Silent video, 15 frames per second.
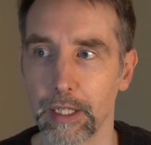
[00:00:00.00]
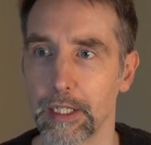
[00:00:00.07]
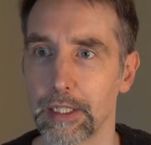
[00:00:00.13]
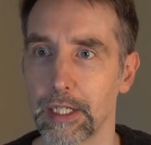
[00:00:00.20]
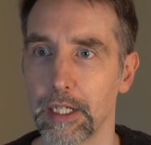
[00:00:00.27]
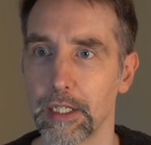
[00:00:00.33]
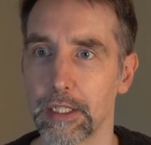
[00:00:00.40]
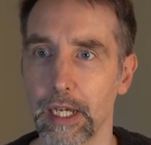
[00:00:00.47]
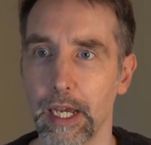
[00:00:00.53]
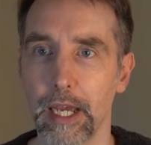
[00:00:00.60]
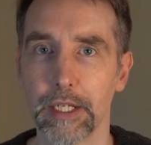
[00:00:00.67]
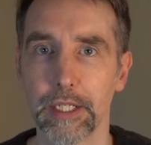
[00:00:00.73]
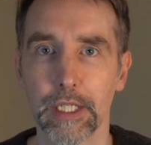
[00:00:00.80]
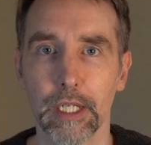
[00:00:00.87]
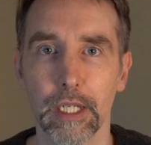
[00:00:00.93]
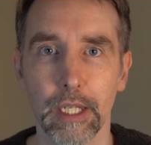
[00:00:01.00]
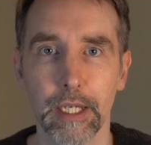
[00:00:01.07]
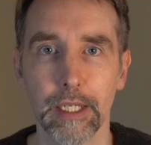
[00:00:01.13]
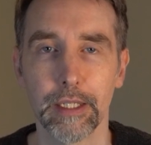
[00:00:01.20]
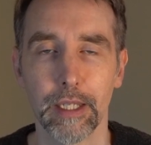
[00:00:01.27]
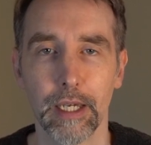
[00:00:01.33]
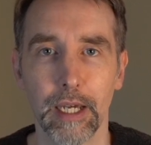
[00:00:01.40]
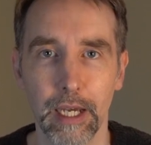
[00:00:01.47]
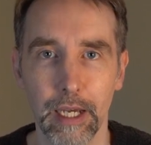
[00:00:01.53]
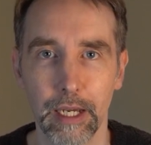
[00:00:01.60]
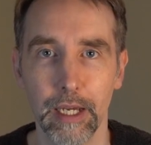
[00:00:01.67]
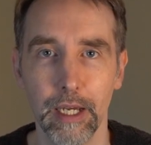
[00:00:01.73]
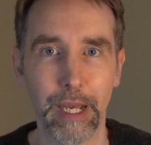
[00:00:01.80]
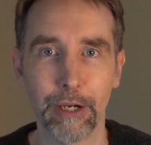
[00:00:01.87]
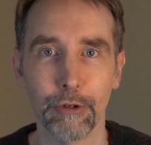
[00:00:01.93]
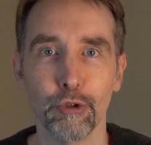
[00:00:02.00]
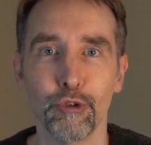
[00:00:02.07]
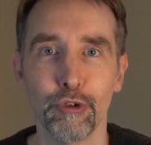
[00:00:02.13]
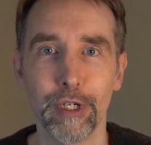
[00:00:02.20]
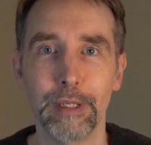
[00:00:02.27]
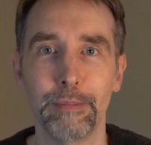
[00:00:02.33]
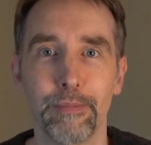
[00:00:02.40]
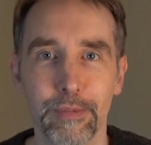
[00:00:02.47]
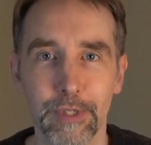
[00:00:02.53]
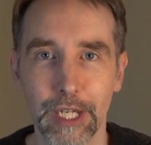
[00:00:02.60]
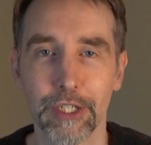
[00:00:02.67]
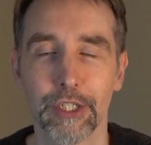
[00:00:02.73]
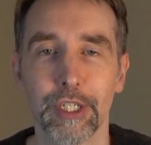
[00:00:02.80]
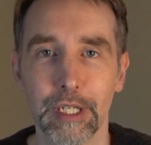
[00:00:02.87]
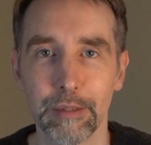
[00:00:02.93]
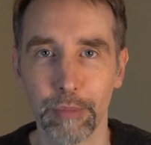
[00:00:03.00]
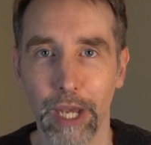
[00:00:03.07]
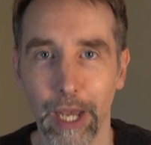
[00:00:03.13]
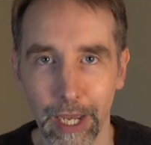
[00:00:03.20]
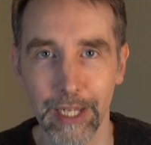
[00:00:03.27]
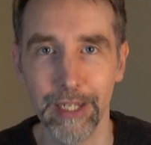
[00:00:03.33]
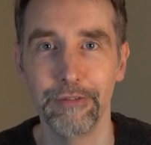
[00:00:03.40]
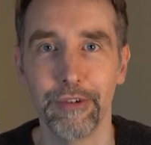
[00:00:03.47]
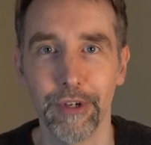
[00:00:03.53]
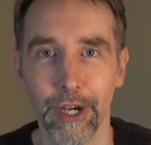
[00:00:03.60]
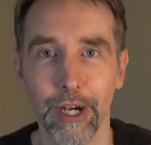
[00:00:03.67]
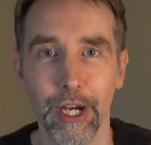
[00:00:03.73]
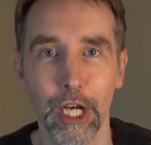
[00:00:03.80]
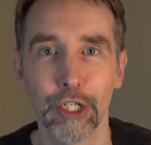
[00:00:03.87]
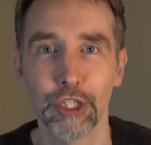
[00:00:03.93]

they tend to escalate their boundary testing behavior